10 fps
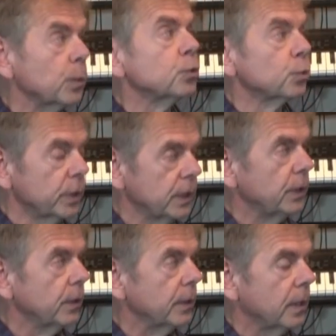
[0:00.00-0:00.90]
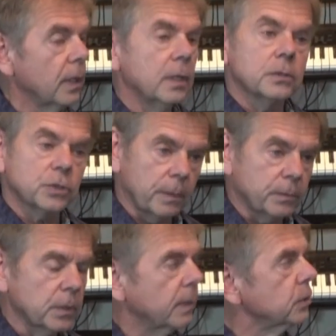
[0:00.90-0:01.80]
it was really good.
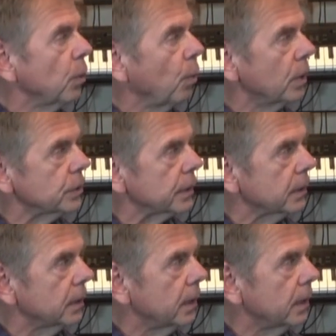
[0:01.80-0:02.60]
Sometimes it wasn't.